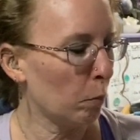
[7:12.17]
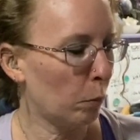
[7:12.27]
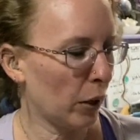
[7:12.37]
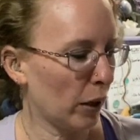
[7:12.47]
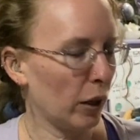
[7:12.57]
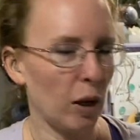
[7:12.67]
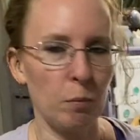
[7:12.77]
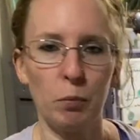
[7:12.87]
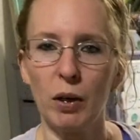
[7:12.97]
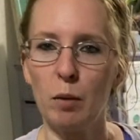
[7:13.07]
but
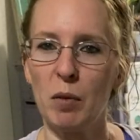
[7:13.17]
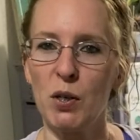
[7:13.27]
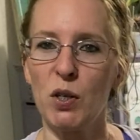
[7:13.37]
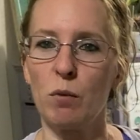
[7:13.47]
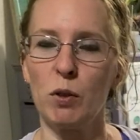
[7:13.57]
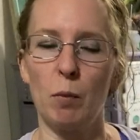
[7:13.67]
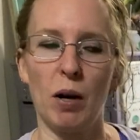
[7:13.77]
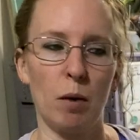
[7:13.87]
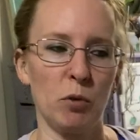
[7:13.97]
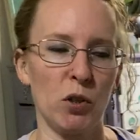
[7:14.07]
I'm bringing myself some
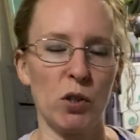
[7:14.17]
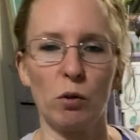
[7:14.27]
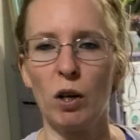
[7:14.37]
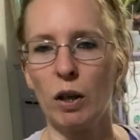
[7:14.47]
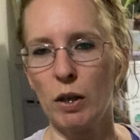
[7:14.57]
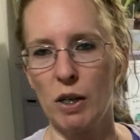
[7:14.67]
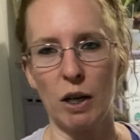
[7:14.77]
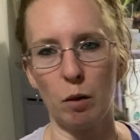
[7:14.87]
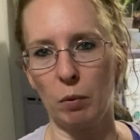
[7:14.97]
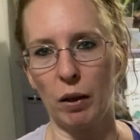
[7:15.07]
options. They're not going to take
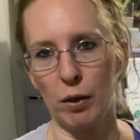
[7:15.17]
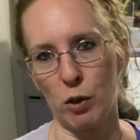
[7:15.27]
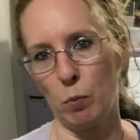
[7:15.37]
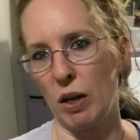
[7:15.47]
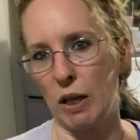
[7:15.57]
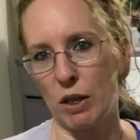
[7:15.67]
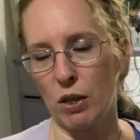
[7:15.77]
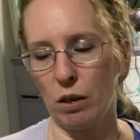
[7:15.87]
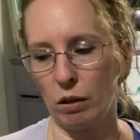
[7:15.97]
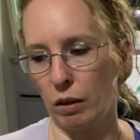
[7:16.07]
up a lot of
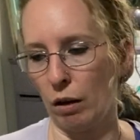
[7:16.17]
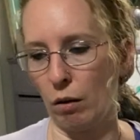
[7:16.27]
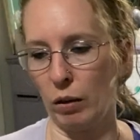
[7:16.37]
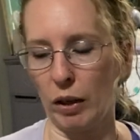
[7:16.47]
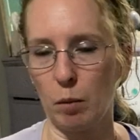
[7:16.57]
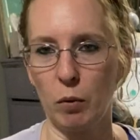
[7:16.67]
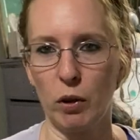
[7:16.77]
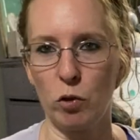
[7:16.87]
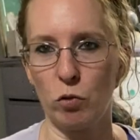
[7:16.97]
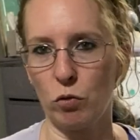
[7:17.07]
space. You know, like I'm
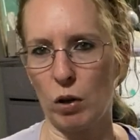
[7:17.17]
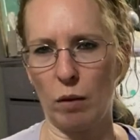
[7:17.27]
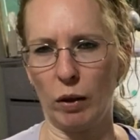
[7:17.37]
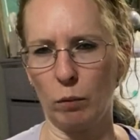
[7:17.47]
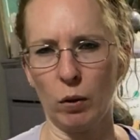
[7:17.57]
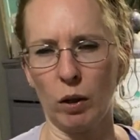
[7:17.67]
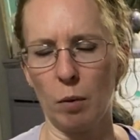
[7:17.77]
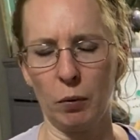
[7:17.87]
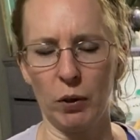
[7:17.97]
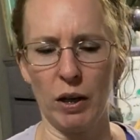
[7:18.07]
only traveling for a
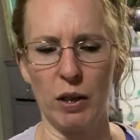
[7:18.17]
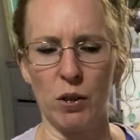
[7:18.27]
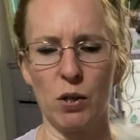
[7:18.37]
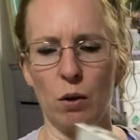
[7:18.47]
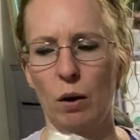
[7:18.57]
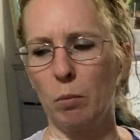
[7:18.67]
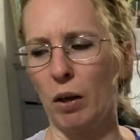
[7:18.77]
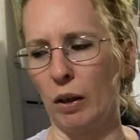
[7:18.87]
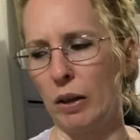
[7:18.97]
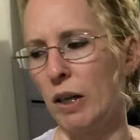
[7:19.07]
couple days, so I'm not
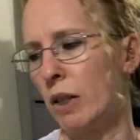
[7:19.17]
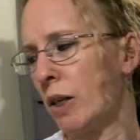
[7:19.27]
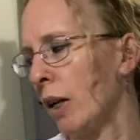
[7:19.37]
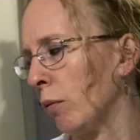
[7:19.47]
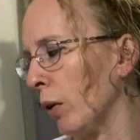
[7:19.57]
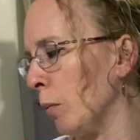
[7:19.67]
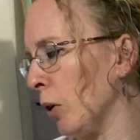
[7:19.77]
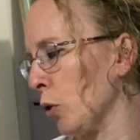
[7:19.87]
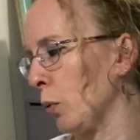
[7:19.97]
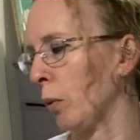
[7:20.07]
going to need to take very
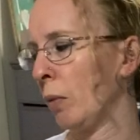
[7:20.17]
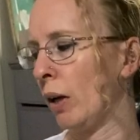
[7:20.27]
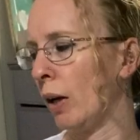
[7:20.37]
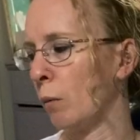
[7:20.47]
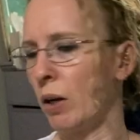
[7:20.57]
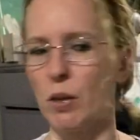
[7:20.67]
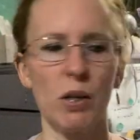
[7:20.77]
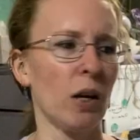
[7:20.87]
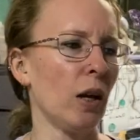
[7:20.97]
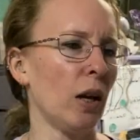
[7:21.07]
much with me anyways.
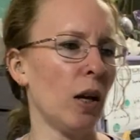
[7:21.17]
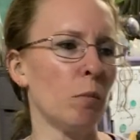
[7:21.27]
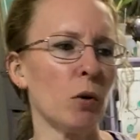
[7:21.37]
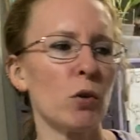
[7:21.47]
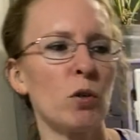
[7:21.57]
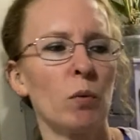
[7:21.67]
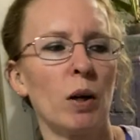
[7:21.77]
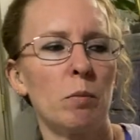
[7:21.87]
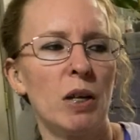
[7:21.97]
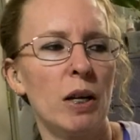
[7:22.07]
And most of what
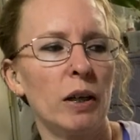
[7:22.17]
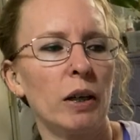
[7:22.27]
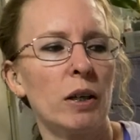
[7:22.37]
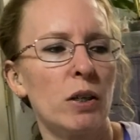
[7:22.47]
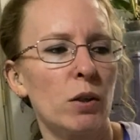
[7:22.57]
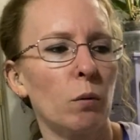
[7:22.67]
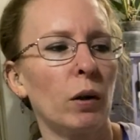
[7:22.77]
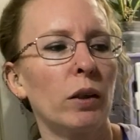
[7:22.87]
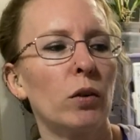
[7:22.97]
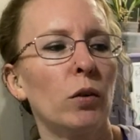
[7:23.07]
I'm taking is
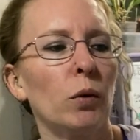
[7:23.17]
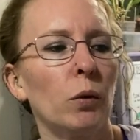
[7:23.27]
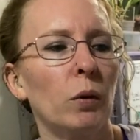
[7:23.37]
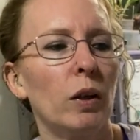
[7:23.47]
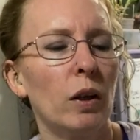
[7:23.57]
going to